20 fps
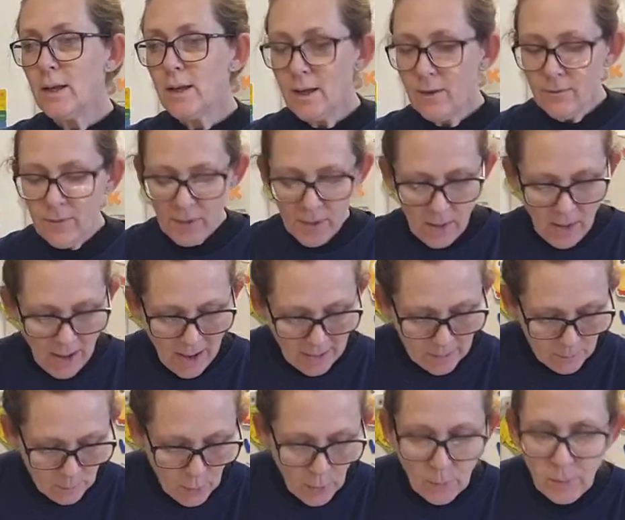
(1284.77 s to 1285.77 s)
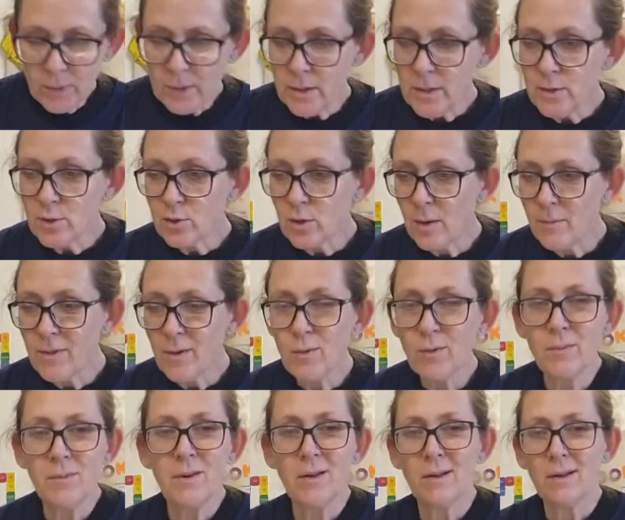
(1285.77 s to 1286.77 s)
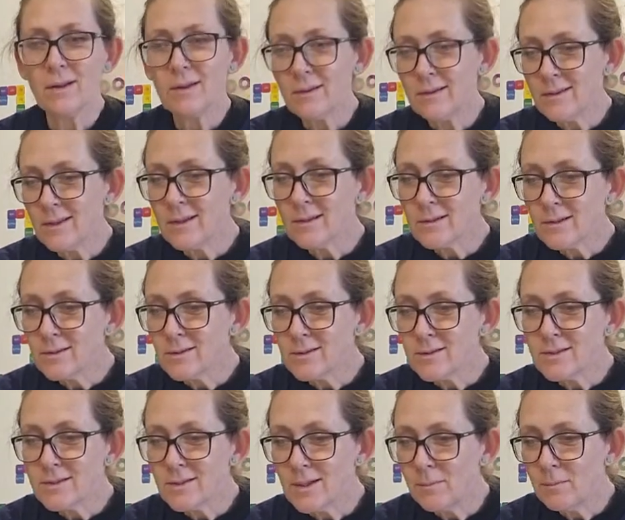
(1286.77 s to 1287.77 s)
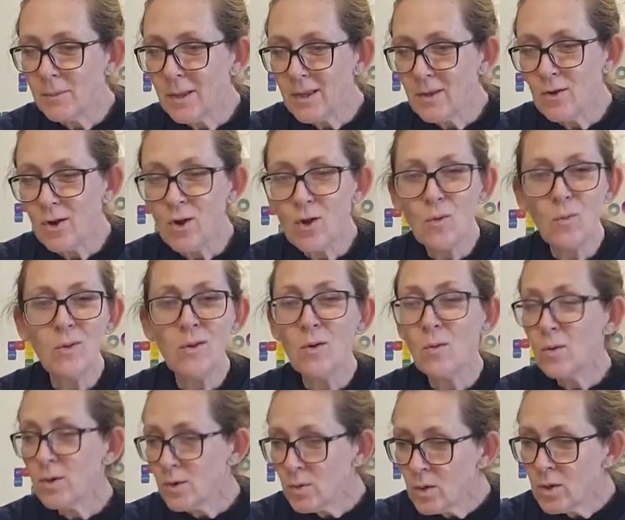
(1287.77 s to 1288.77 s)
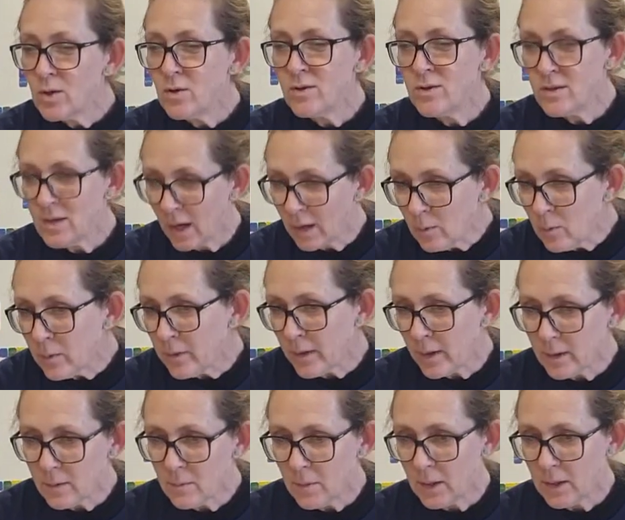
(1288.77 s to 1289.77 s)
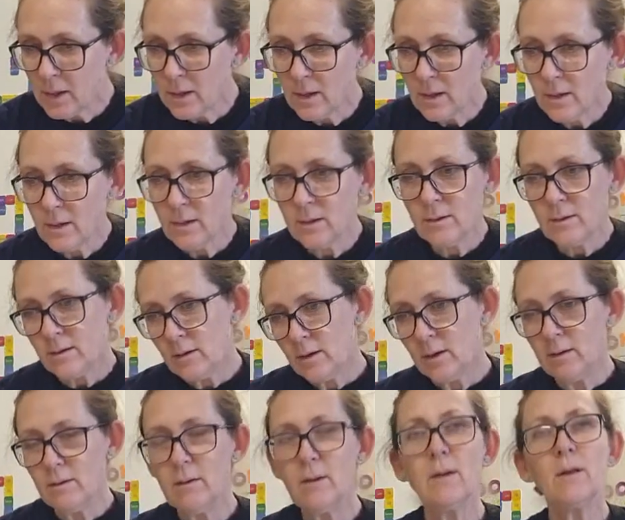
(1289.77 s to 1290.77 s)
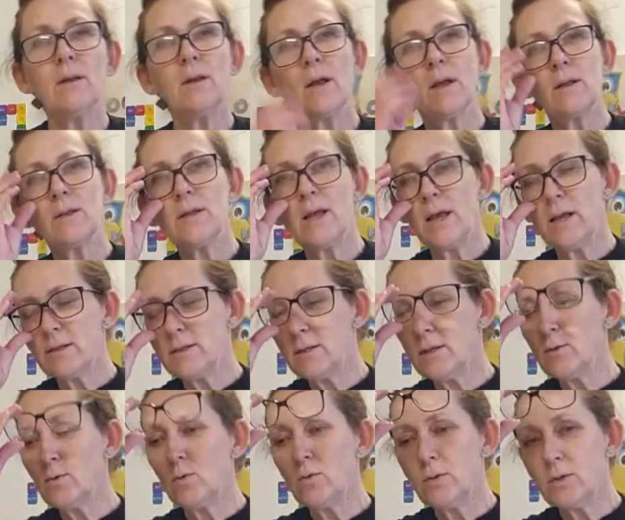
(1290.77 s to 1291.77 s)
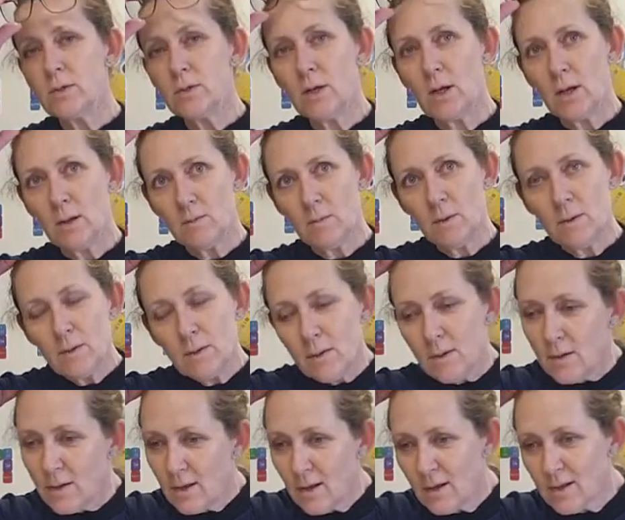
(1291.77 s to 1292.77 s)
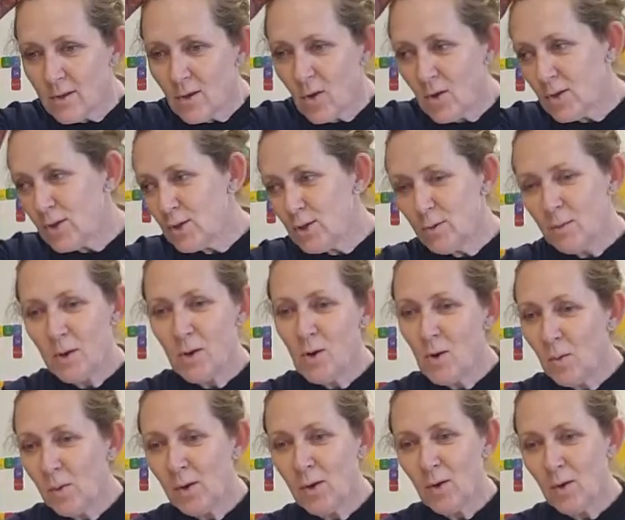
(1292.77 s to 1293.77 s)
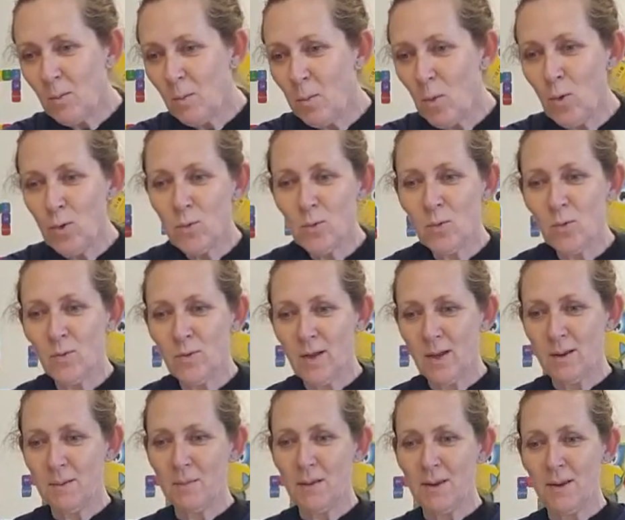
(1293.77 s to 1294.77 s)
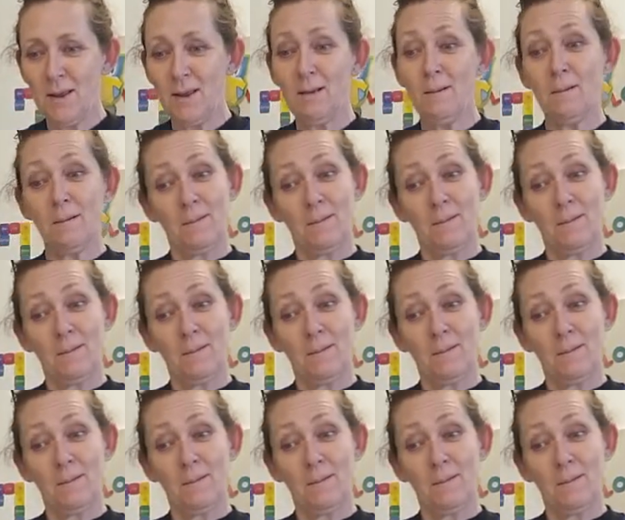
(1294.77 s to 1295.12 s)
if he had purple in his robe, they would have been like, that cost up the you know what could have done with that money? You know, like Dad says all the time. And it cost too many, you know what could have bought with all that money?